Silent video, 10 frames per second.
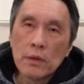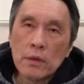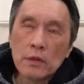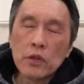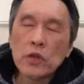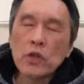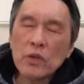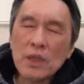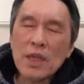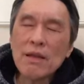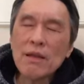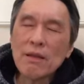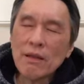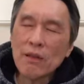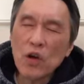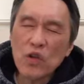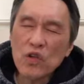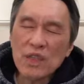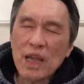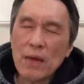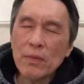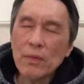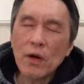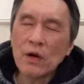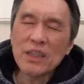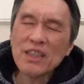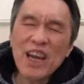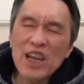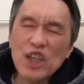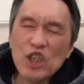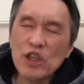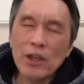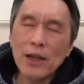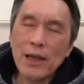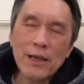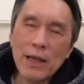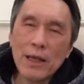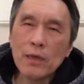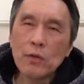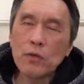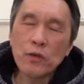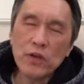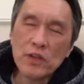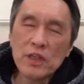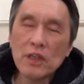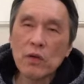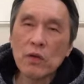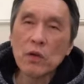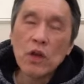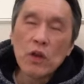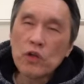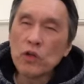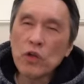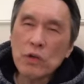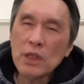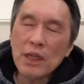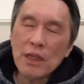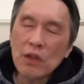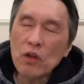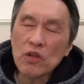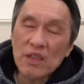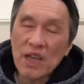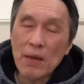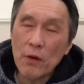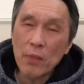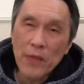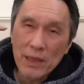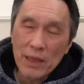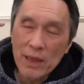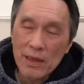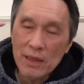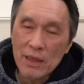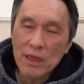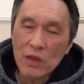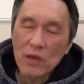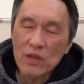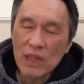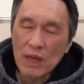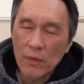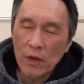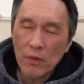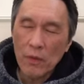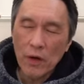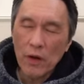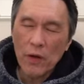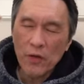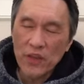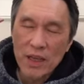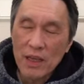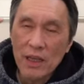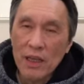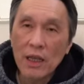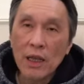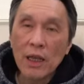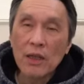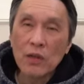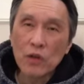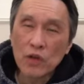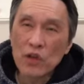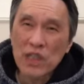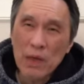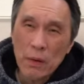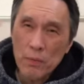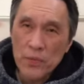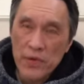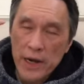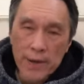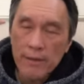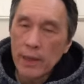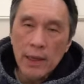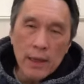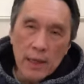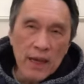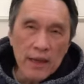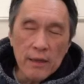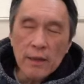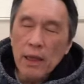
do you think those type, or the Taiji Lei Lei who fought Xi Xiaodong, do you think those type of mentality, those type of thinking, those type of brain can